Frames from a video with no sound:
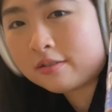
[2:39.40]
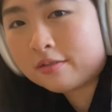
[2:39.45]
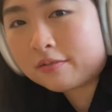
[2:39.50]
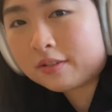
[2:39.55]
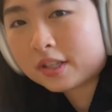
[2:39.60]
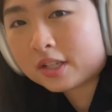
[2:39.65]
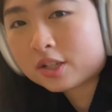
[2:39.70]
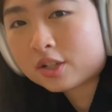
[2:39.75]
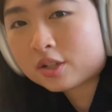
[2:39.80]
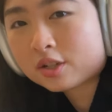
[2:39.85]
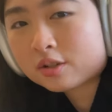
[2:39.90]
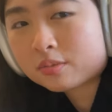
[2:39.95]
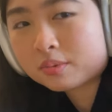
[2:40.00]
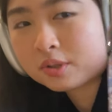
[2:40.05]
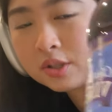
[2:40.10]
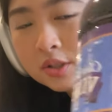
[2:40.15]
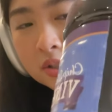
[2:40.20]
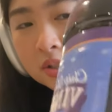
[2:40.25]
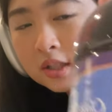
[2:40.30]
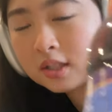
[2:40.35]
vinegar
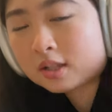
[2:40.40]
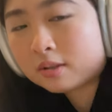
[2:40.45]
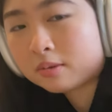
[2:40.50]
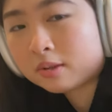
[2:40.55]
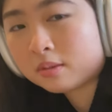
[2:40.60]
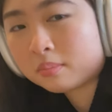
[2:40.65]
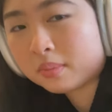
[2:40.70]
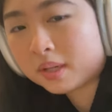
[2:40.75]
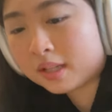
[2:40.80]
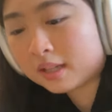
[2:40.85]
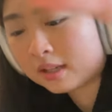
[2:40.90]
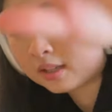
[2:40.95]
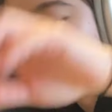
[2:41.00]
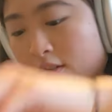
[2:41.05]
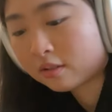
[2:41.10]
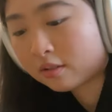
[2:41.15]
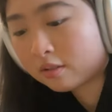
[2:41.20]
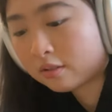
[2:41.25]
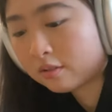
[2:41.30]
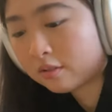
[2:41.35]
because I want to make like the
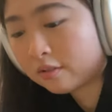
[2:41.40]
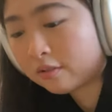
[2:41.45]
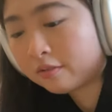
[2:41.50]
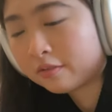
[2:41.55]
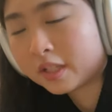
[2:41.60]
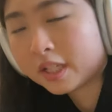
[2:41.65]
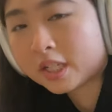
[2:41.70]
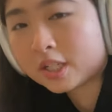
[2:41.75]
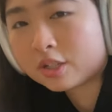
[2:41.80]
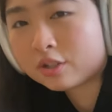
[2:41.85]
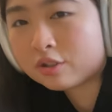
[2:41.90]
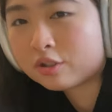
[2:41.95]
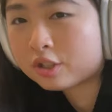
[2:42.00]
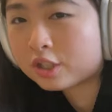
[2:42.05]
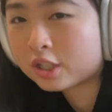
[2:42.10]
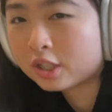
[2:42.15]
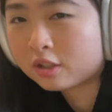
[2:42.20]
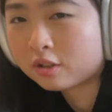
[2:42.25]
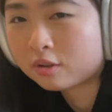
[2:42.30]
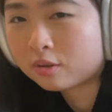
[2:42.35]
vinegar
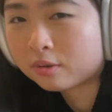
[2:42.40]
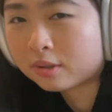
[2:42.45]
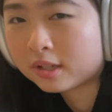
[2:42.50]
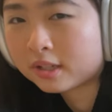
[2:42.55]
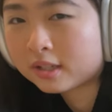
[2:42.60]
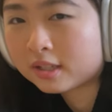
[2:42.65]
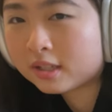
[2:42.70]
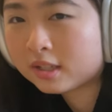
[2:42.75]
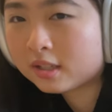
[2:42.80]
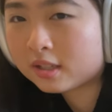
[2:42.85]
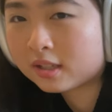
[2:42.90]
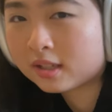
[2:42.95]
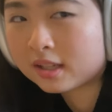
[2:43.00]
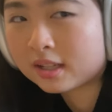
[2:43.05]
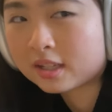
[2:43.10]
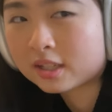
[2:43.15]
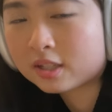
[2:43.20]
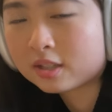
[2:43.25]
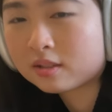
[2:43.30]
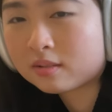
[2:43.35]
chili oil
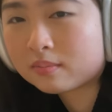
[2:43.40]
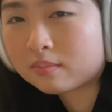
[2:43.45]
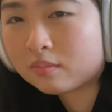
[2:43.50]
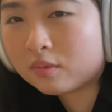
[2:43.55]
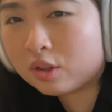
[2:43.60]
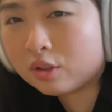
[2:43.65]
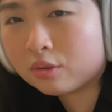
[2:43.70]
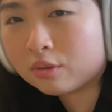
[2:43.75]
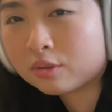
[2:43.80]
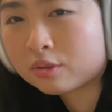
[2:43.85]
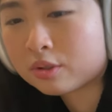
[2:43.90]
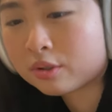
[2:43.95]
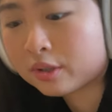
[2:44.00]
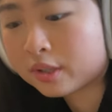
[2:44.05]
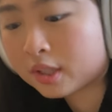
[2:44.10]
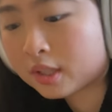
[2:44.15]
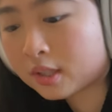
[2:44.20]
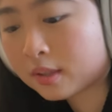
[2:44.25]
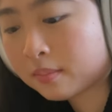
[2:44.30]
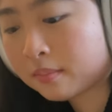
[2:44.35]
like noodle
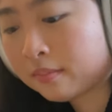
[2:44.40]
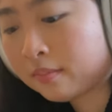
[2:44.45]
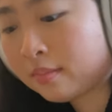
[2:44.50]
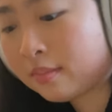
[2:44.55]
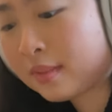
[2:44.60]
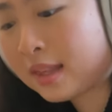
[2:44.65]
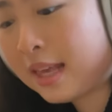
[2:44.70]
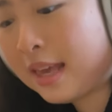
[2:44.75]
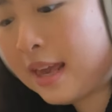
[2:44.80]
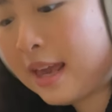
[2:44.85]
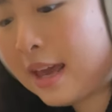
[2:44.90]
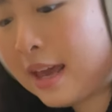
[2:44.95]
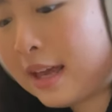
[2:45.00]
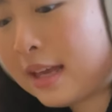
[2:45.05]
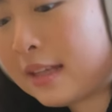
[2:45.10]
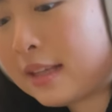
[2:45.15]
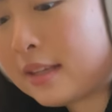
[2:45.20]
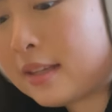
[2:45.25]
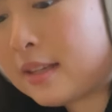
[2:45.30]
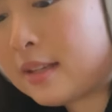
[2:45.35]
sauce and